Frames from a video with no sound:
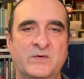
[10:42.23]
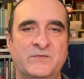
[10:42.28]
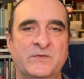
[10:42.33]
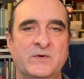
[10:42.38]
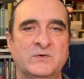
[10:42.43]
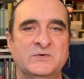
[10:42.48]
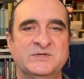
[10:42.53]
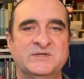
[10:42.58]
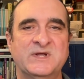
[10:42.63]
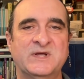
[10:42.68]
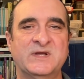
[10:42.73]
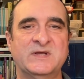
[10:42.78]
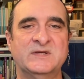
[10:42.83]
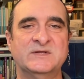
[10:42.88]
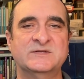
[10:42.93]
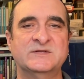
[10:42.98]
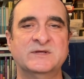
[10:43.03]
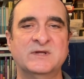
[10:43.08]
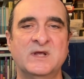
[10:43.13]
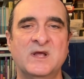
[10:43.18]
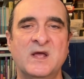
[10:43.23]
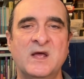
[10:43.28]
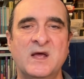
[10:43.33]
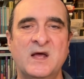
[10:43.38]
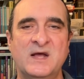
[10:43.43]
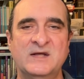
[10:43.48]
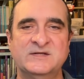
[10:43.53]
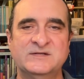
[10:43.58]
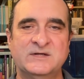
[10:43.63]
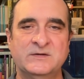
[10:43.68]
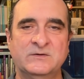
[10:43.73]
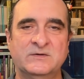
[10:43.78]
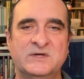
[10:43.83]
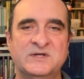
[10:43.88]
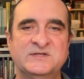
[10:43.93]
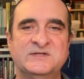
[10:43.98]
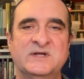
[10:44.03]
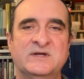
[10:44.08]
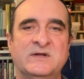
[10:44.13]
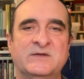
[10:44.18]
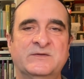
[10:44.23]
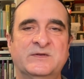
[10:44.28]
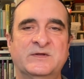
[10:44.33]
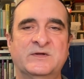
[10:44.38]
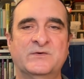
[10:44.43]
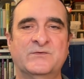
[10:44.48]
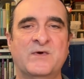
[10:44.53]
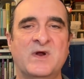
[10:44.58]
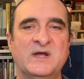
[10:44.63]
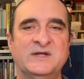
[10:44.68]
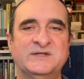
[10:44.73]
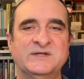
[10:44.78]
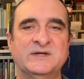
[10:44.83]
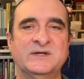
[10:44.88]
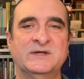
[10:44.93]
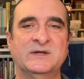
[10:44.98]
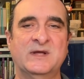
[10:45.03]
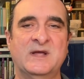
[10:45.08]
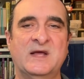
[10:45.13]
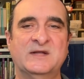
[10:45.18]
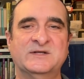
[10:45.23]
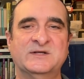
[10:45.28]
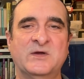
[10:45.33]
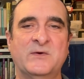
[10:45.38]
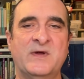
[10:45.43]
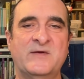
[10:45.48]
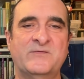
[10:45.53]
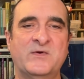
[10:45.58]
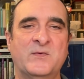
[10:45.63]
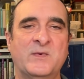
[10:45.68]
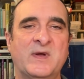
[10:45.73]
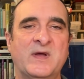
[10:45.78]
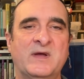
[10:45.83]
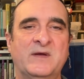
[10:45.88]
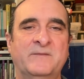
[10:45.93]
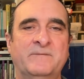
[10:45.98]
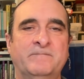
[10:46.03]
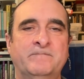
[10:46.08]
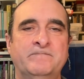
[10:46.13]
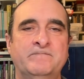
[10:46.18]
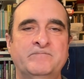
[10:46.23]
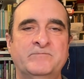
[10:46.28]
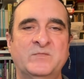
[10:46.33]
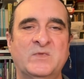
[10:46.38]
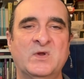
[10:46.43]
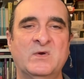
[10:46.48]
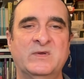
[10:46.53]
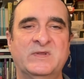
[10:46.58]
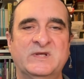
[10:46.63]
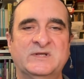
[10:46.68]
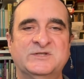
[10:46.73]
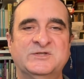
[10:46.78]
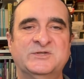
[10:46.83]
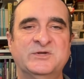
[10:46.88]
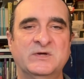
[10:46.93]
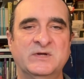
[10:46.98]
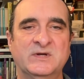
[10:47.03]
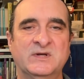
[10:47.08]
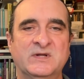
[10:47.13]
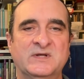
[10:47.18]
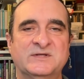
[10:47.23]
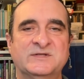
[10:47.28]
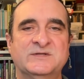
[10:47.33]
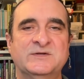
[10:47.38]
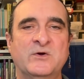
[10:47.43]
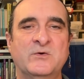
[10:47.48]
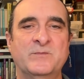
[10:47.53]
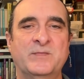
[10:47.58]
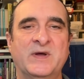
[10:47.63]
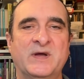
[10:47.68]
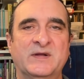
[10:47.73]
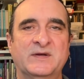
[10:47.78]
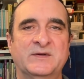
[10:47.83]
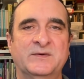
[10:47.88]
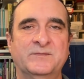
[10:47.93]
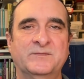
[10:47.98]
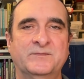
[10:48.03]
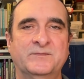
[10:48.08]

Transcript: in those days, I still considered that a writer had to go everywhere with his journalist notepad.